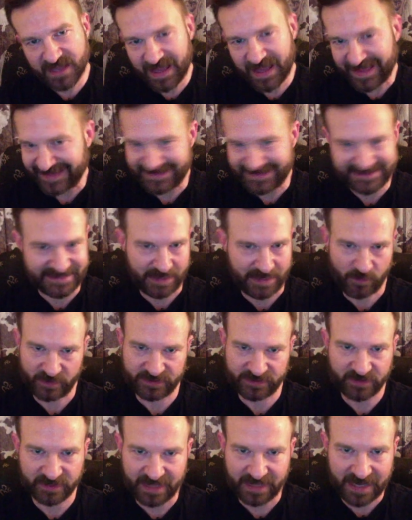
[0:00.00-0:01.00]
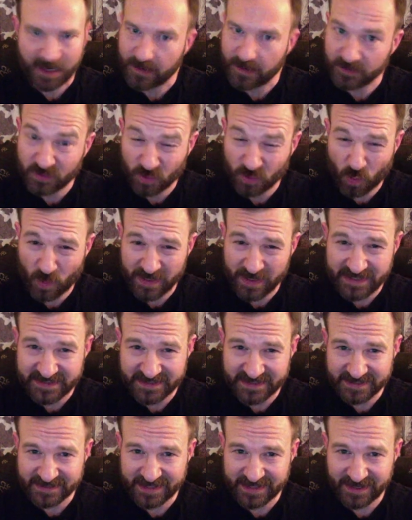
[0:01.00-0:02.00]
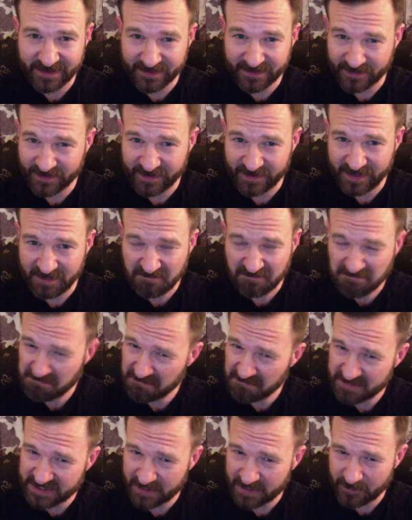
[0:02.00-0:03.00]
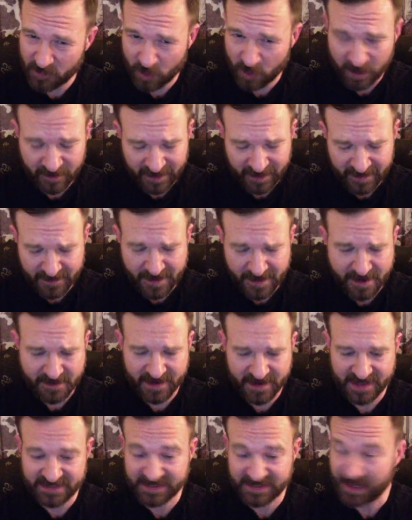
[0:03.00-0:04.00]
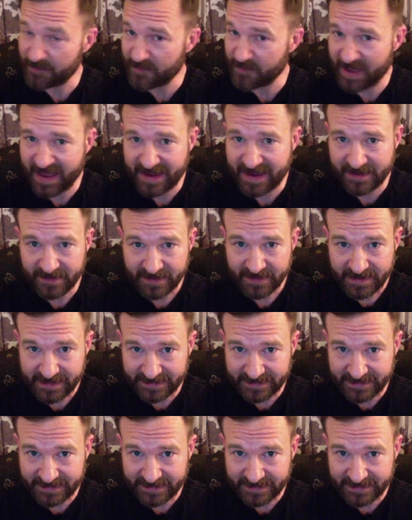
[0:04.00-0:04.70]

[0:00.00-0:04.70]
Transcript: Let's say we took out 26 out of 30. Somewhere around there. That's not bad.